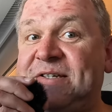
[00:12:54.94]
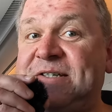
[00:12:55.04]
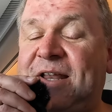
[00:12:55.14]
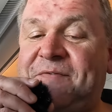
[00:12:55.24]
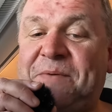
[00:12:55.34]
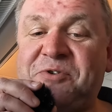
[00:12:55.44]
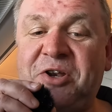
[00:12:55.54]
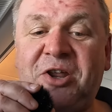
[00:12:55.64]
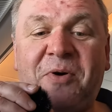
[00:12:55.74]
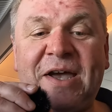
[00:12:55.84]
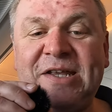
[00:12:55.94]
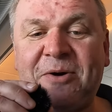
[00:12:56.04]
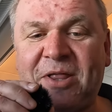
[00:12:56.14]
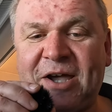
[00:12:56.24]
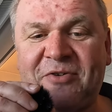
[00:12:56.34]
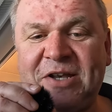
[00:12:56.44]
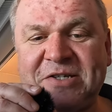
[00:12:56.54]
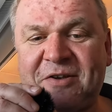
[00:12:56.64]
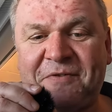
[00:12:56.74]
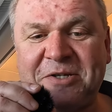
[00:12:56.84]
I have absolutely no idea what that green
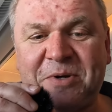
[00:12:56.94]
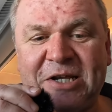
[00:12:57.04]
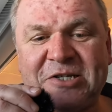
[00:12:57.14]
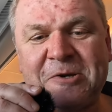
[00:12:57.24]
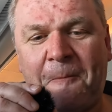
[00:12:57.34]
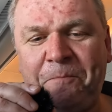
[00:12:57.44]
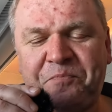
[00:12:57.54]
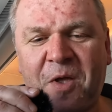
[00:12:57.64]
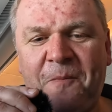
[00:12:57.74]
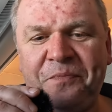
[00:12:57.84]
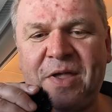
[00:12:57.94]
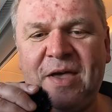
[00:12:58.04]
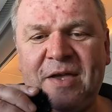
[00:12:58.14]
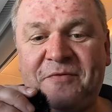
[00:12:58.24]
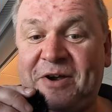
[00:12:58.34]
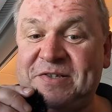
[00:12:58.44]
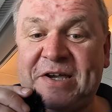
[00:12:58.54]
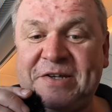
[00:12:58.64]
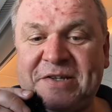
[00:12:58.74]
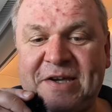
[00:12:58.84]
stuff is, but it's very
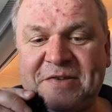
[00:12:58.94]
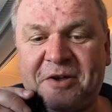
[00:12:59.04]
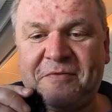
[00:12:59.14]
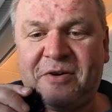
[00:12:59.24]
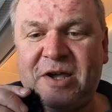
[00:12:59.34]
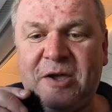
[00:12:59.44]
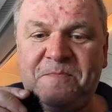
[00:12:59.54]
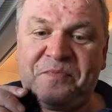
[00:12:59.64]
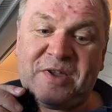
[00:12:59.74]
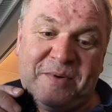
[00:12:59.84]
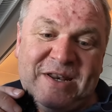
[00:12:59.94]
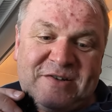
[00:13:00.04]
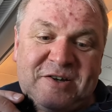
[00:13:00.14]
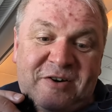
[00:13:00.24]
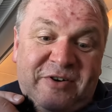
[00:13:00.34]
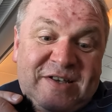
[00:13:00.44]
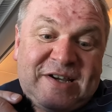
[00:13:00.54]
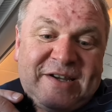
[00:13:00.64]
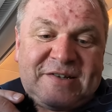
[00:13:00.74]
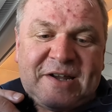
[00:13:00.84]
tasty. It's got a very, I mean, it's a curry
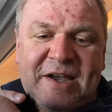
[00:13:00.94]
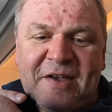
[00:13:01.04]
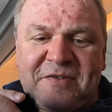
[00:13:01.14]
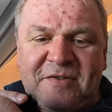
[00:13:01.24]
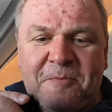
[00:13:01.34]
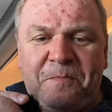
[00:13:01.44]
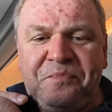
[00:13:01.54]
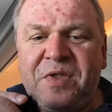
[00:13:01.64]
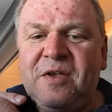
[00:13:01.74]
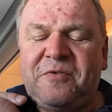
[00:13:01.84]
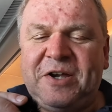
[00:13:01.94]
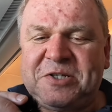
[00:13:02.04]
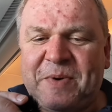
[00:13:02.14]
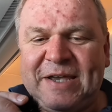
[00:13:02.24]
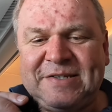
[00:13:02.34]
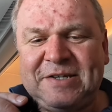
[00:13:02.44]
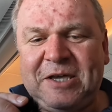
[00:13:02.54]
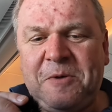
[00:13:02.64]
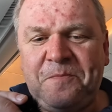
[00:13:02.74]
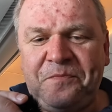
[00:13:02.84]
taste, I guess. It's very spicy.